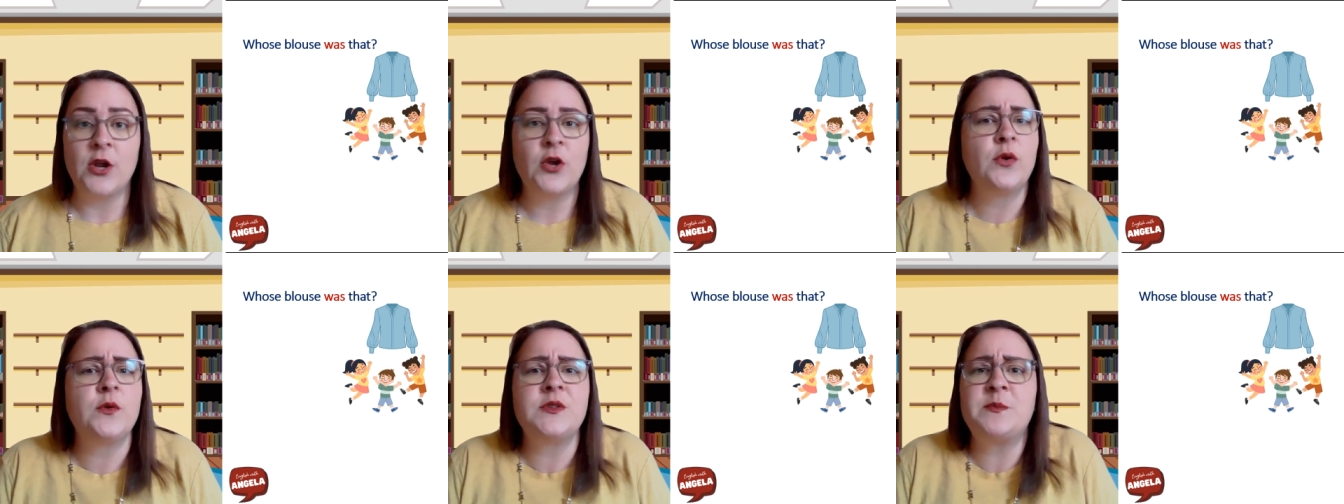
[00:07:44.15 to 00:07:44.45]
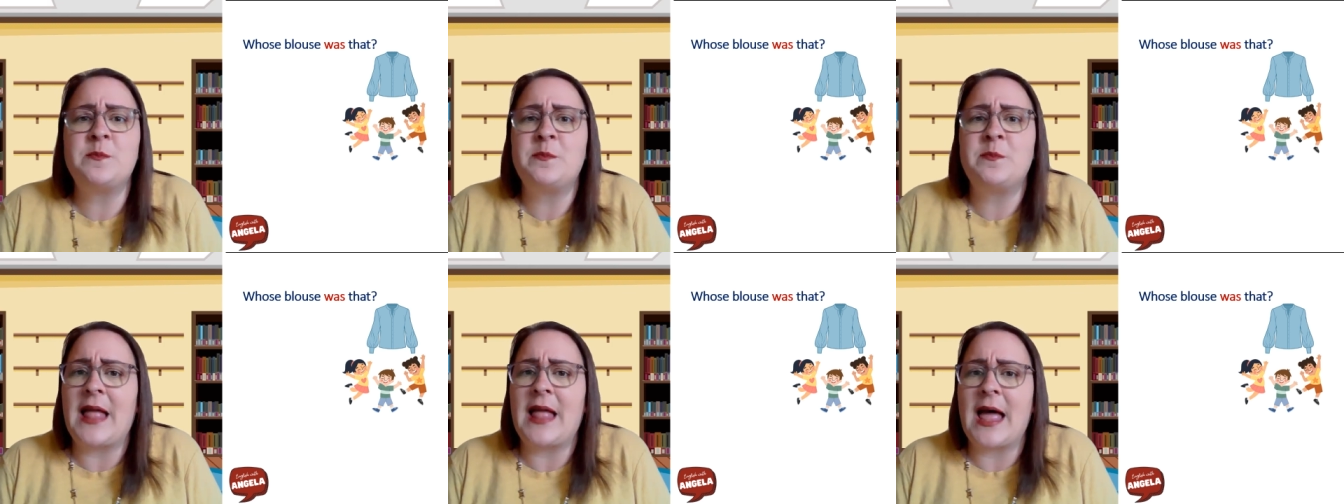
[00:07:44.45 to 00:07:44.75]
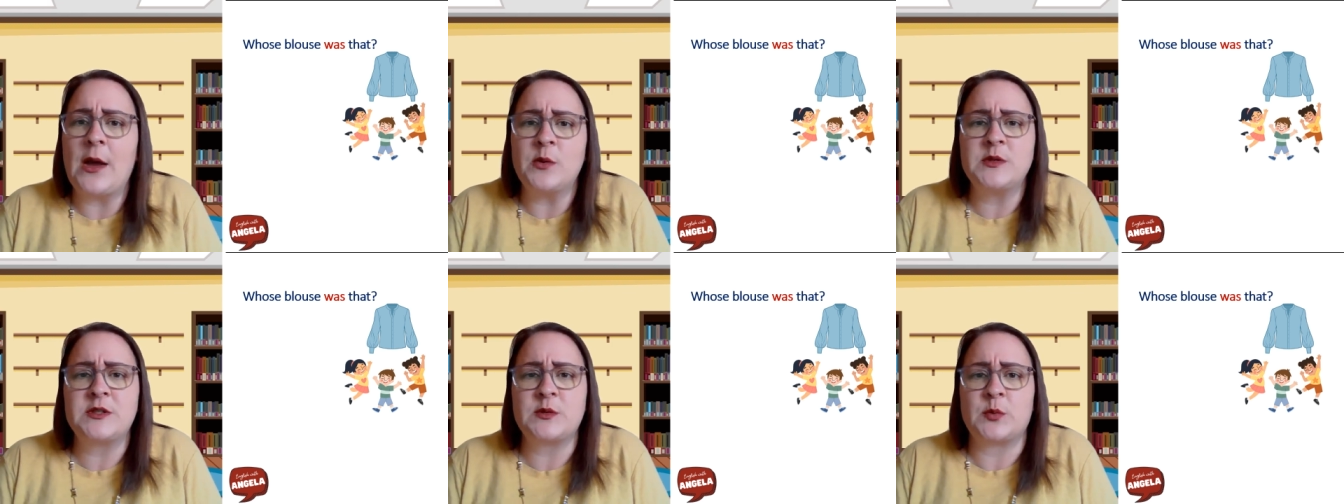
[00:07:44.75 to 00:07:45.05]
Whose
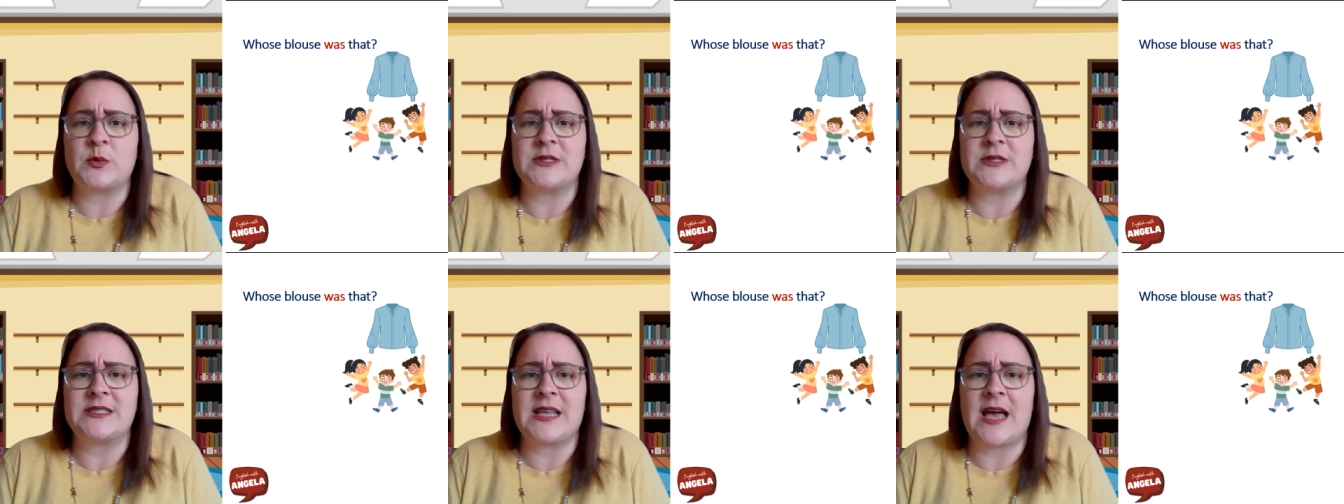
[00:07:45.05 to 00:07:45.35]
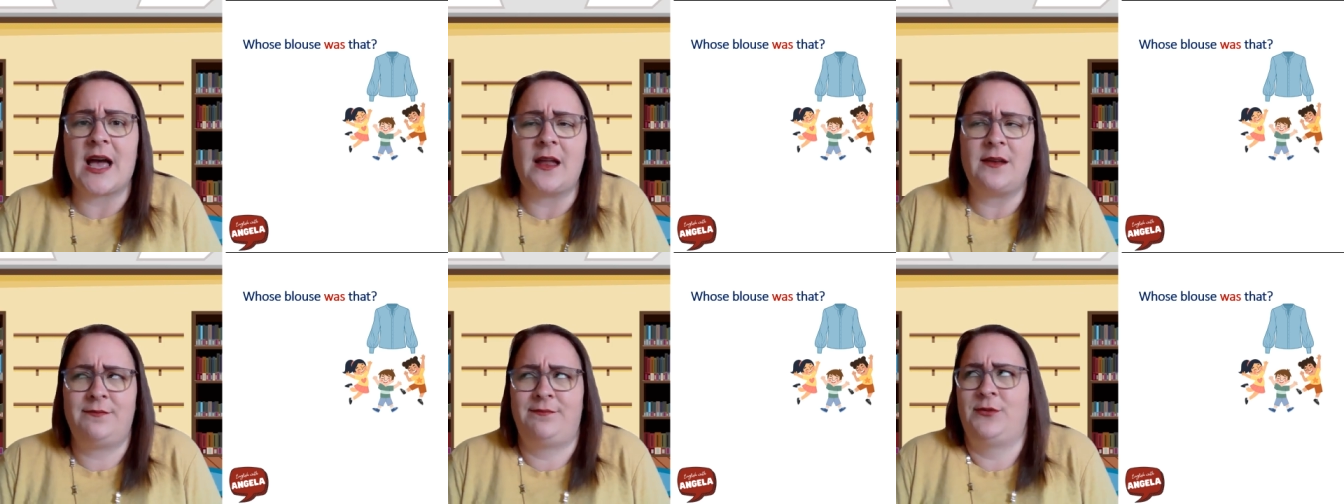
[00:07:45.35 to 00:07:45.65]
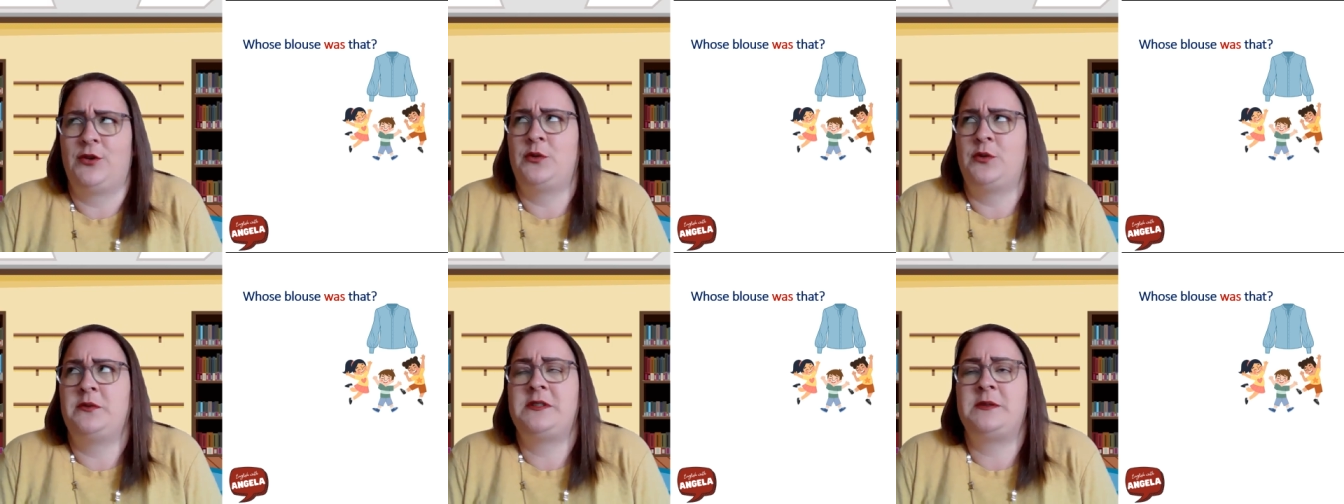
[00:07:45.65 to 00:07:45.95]
blouse was that?
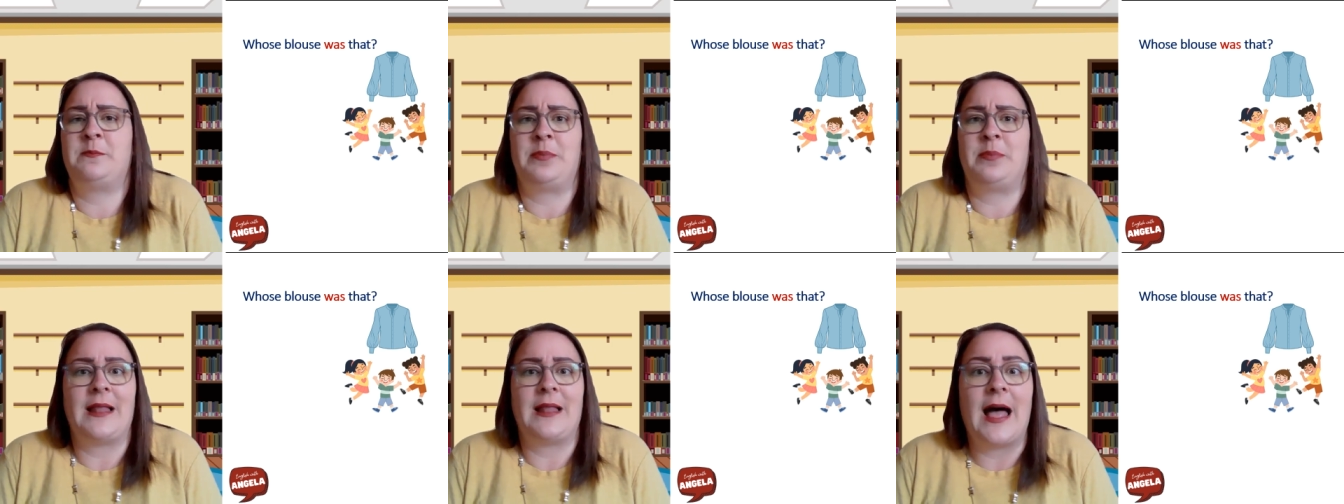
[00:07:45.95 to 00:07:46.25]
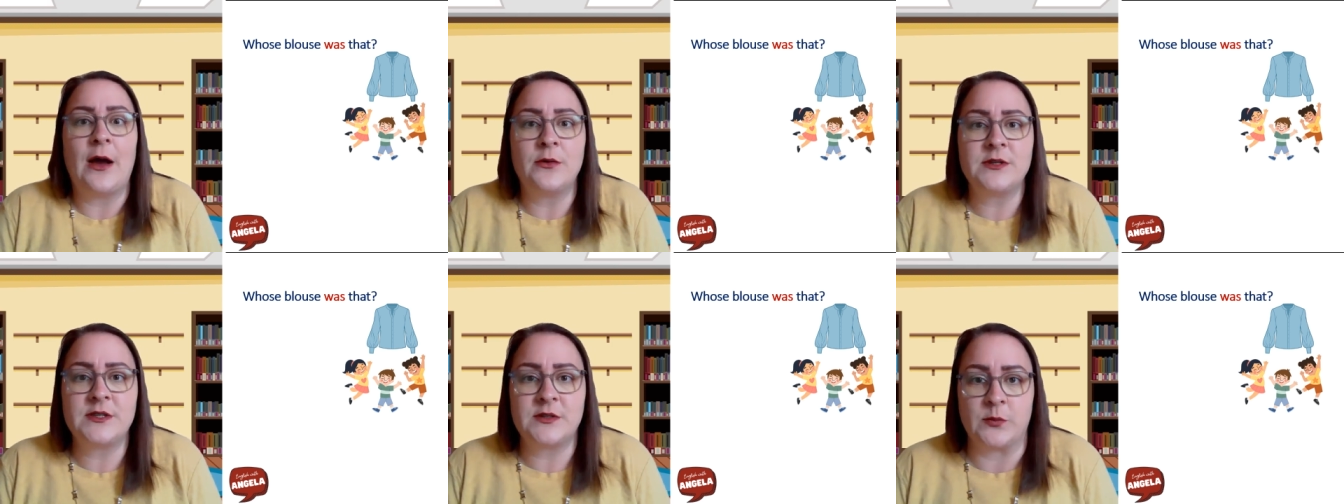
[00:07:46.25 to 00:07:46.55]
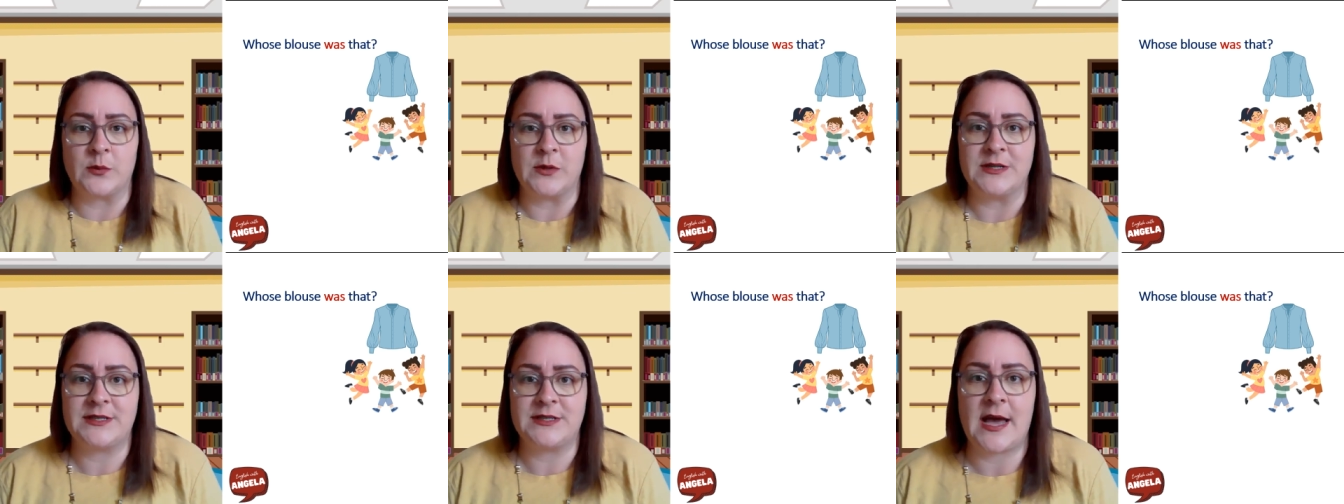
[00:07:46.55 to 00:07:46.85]
Whose blouse
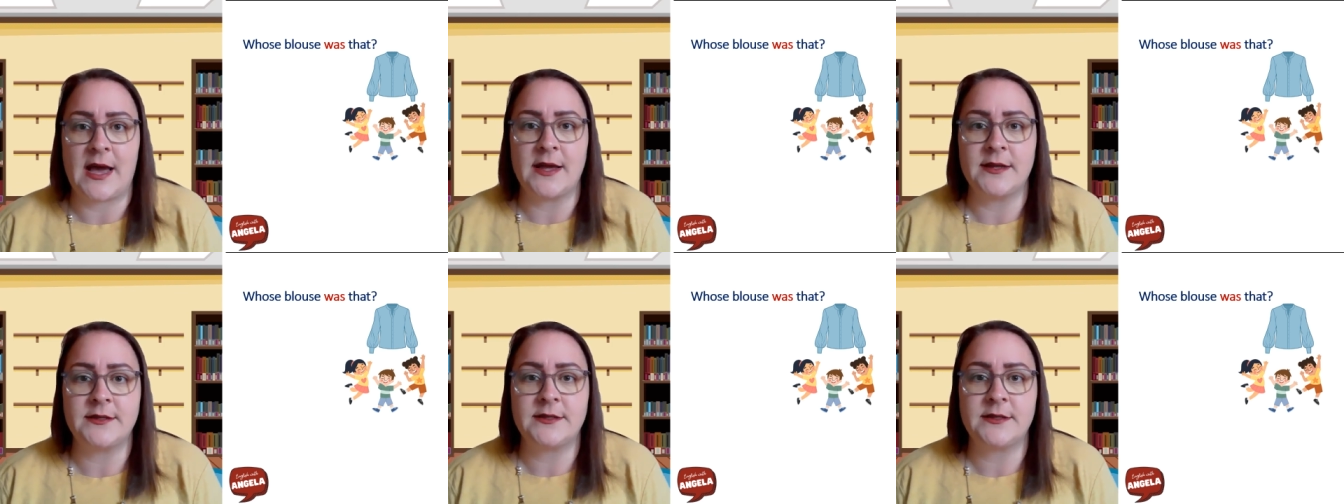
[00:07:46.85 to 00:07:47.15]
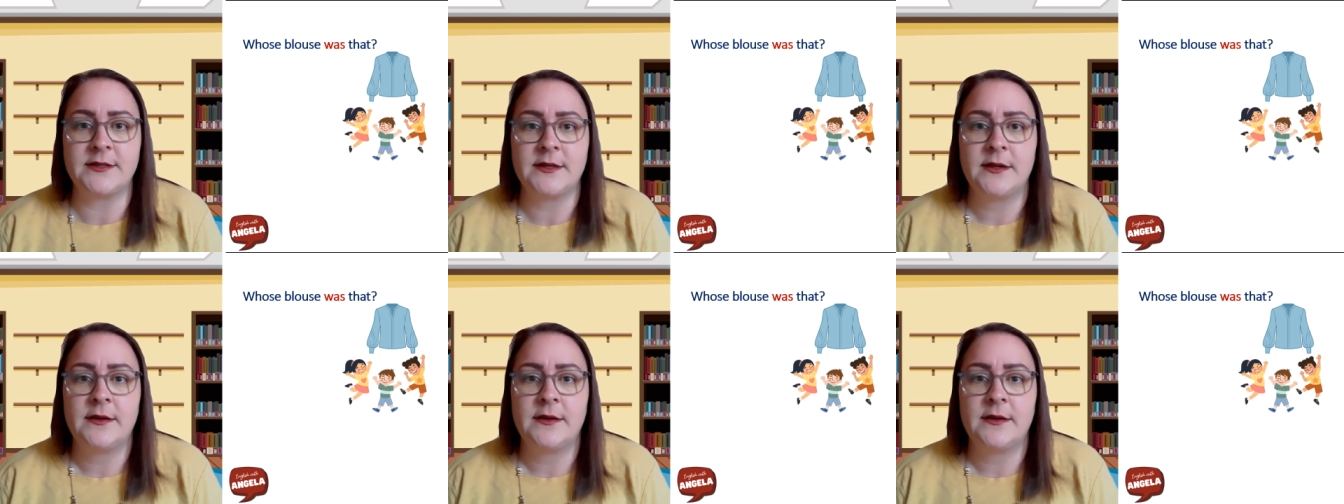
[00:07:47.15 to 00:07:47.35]
was that?